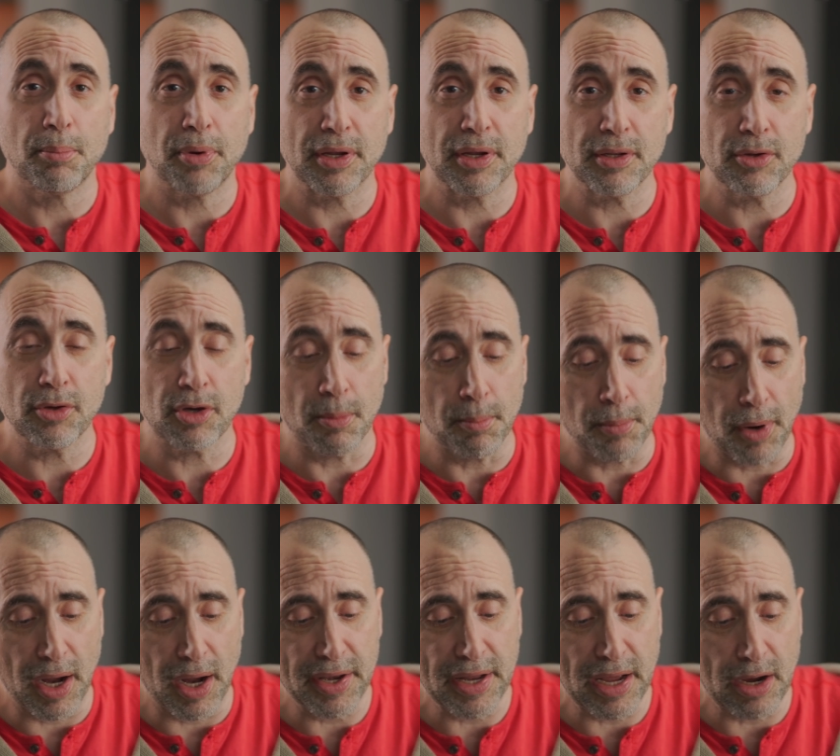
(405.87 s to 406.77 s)
but you
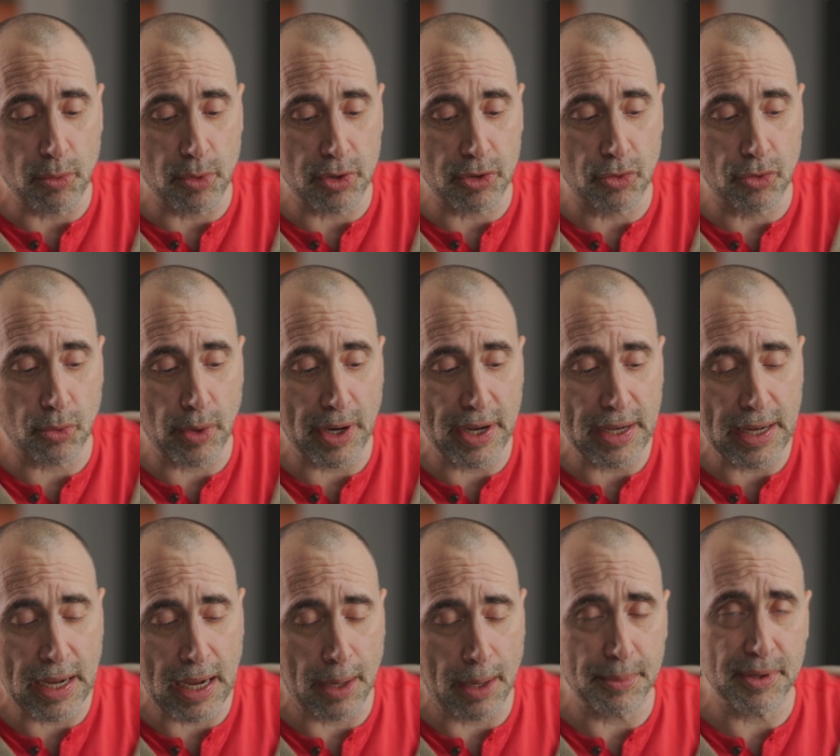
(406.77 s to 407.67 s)
combine that with
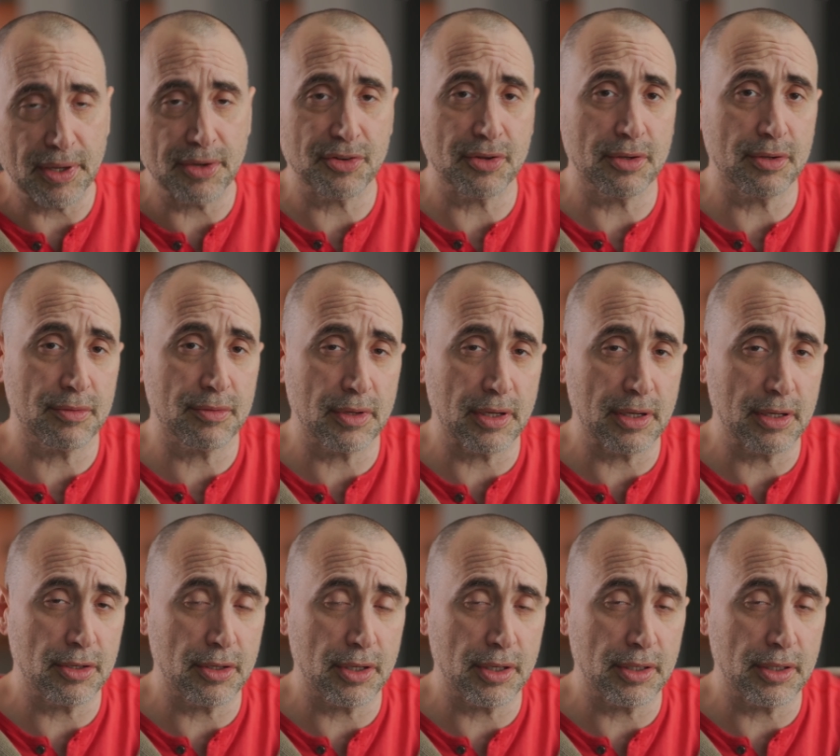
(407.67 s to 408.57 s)
great habits and
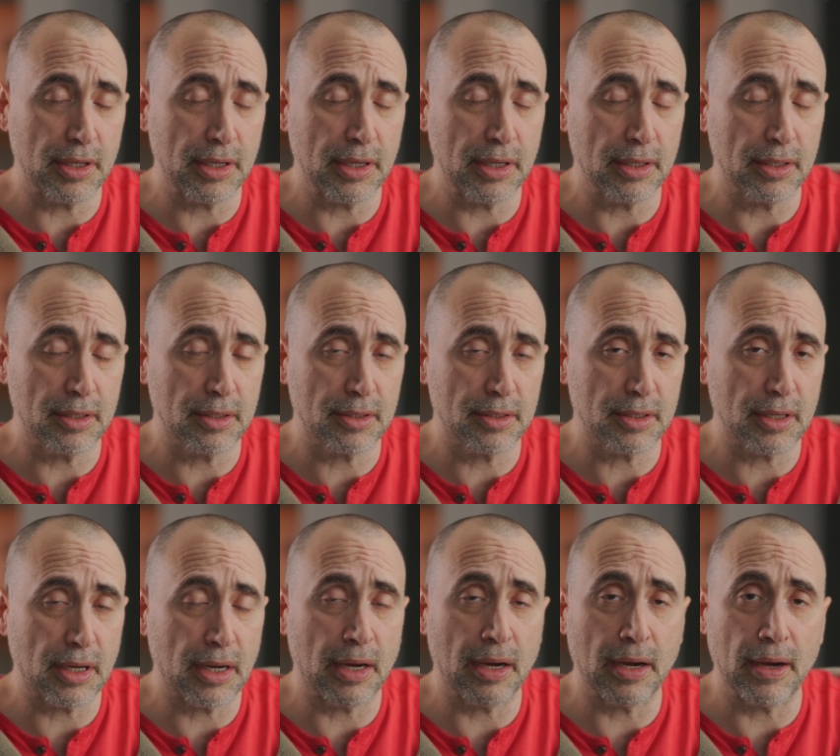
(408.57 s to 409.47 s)
and and,
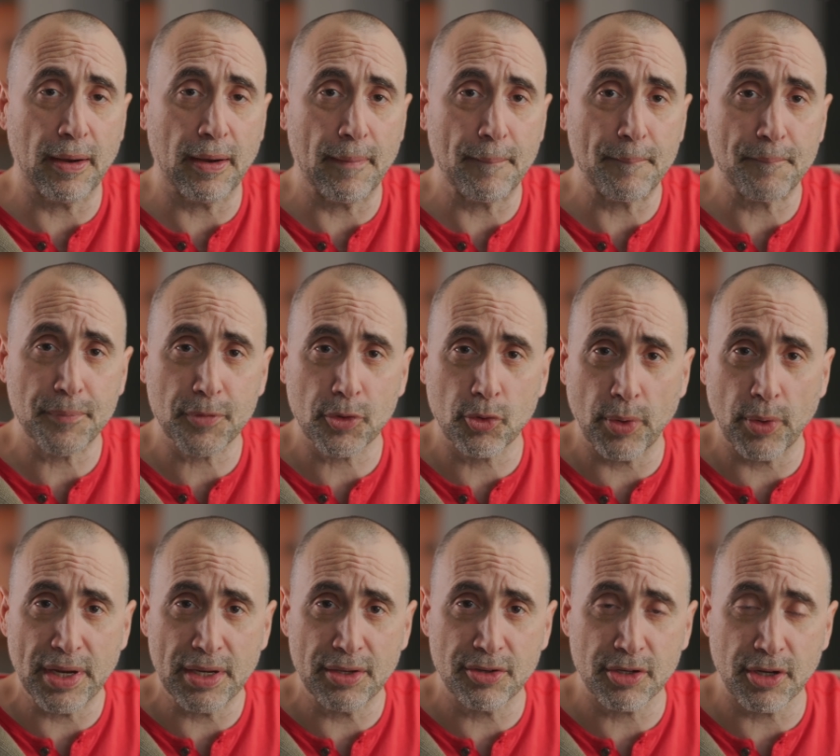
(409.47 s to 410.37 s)
and um,
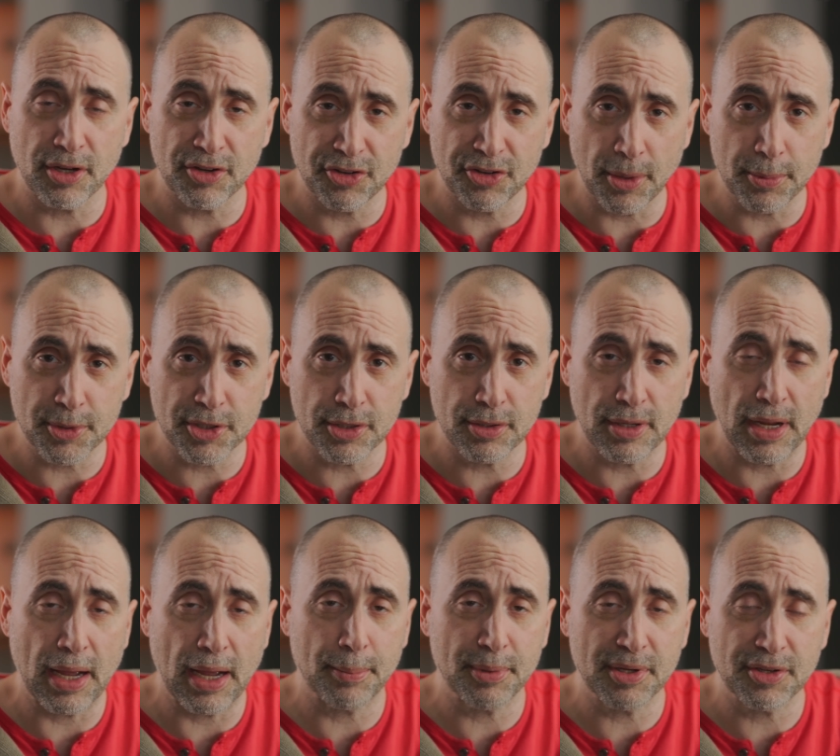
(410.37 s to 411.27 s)
great consumption
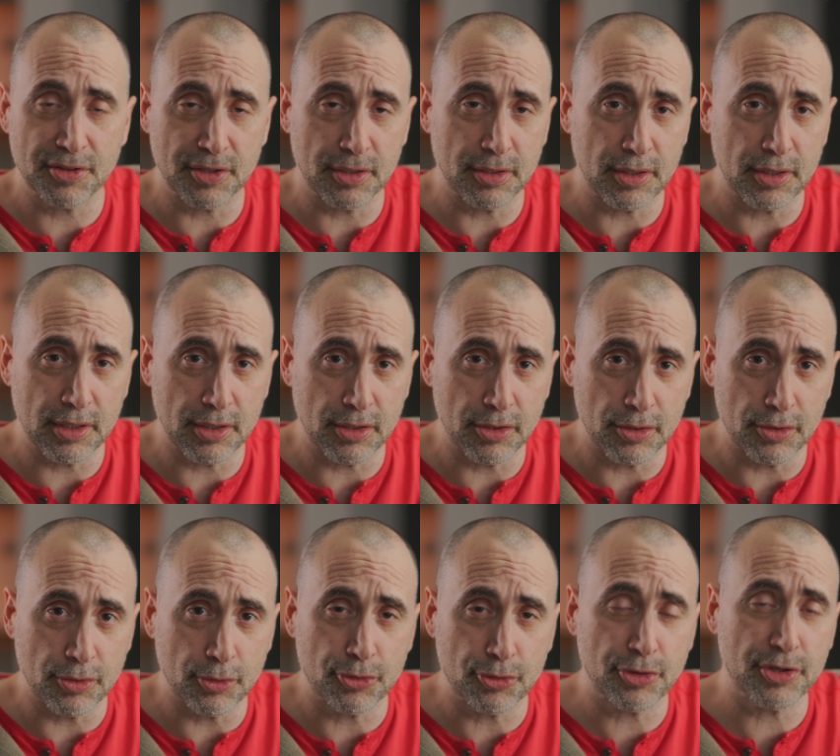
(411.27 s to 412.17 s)
habits and,
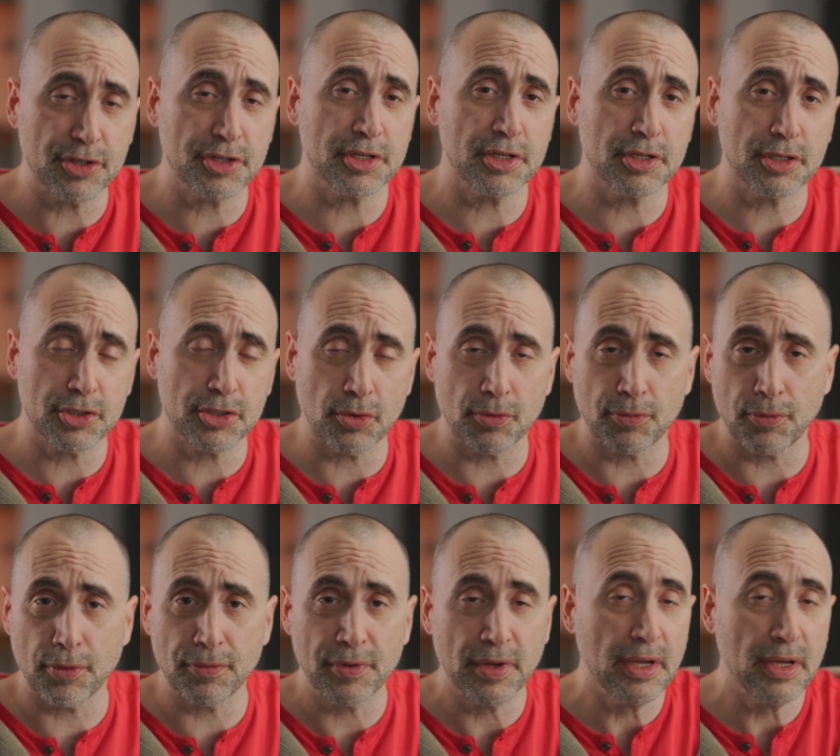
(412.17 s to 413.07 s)
and nutrition and so
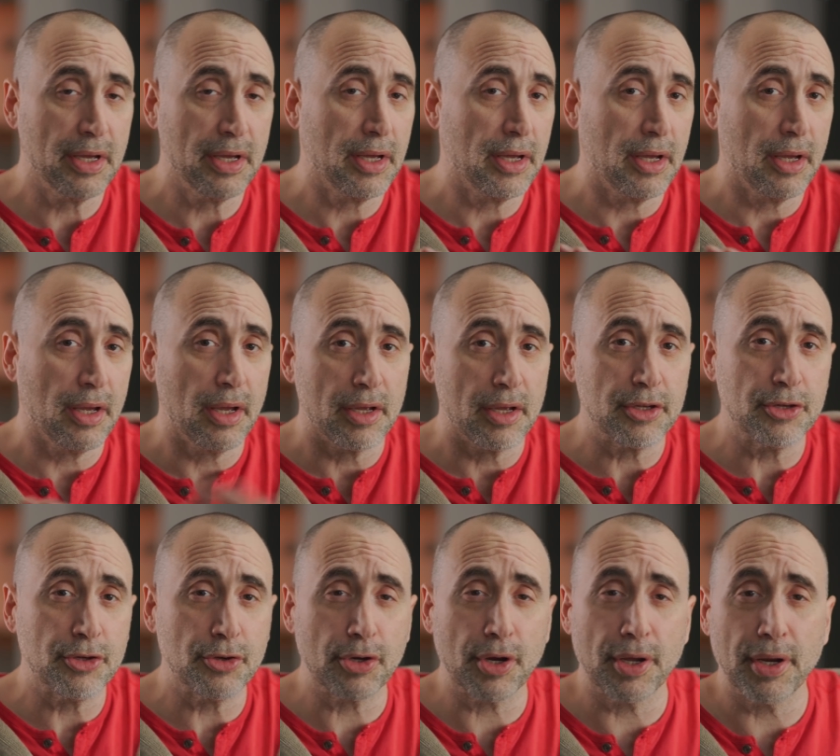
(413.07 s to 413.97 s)
forth,
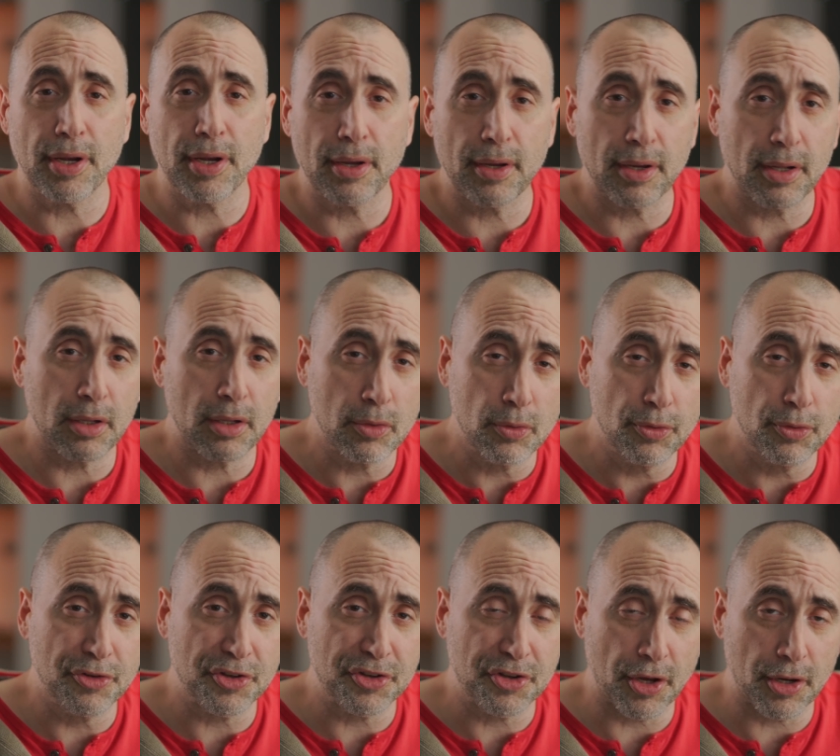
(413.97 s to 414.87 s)
you're gonna
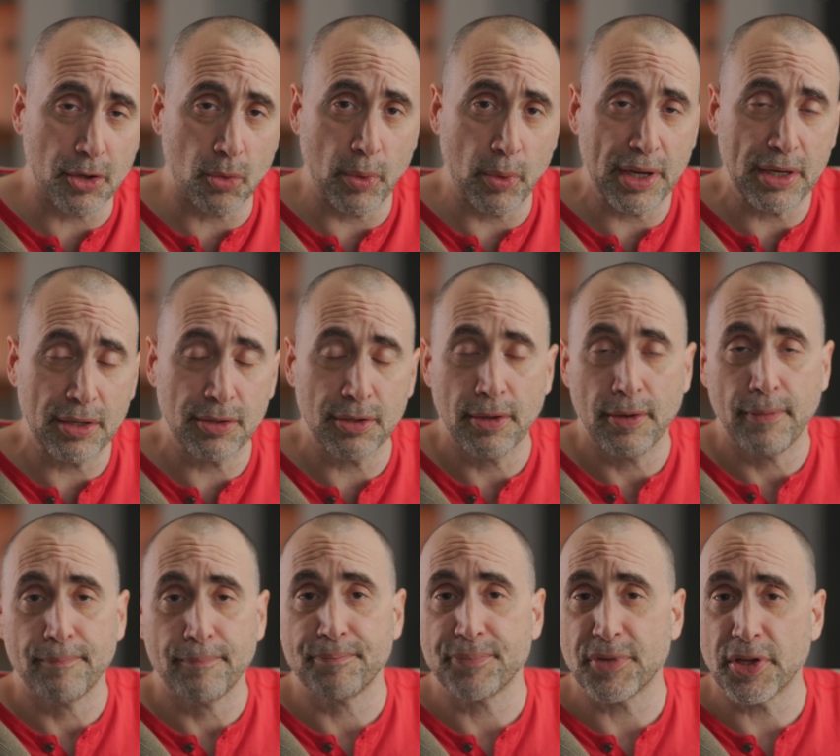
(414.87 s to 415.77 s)
lose a ton of weight.
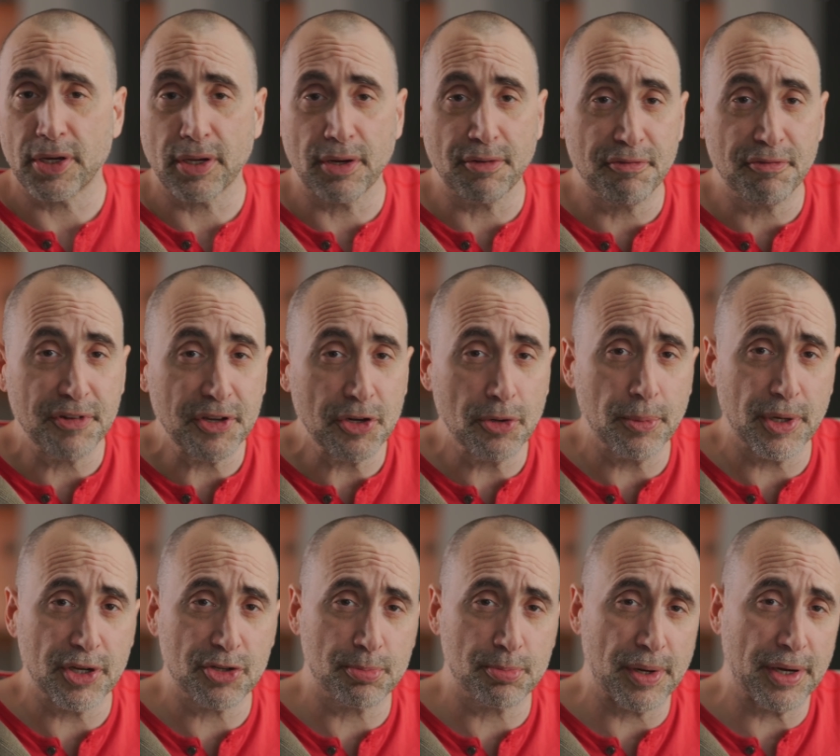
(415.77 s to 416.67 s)
You're gonna feel
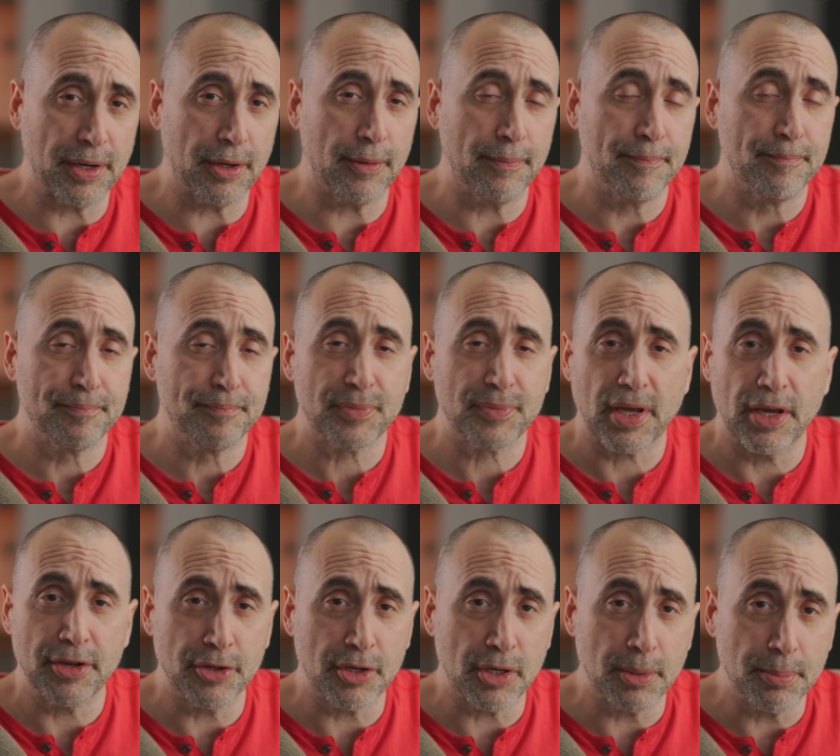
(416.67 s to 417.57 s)
much better,
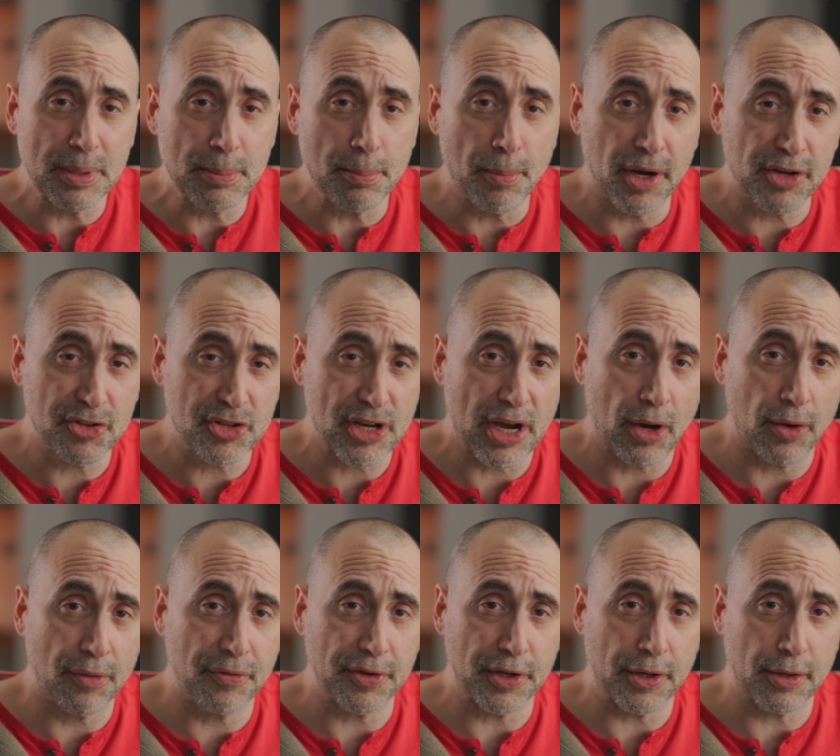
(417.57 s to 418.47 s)
and you're gonna be much
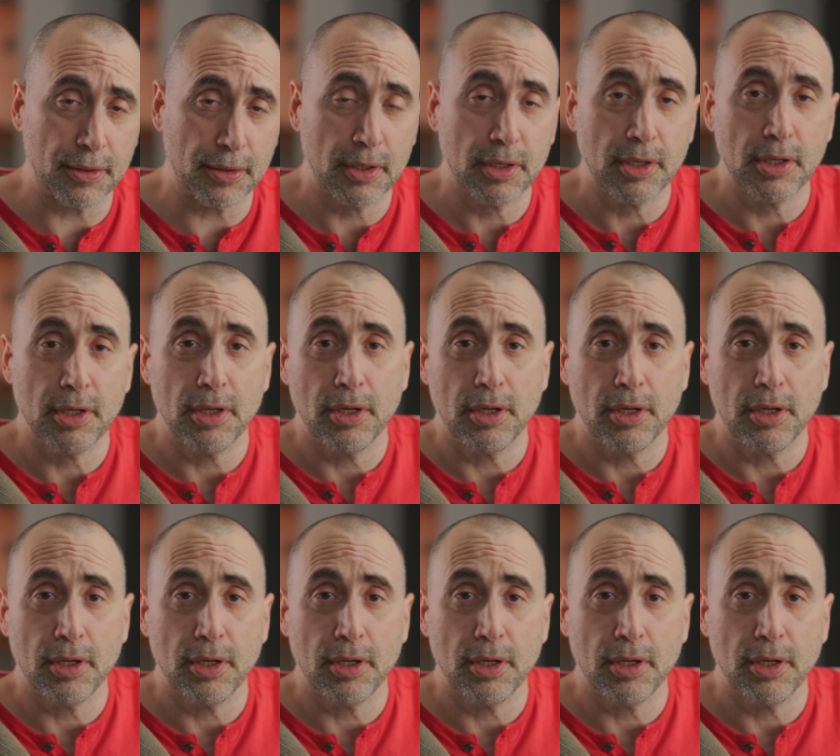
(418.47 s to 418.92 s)
healthier.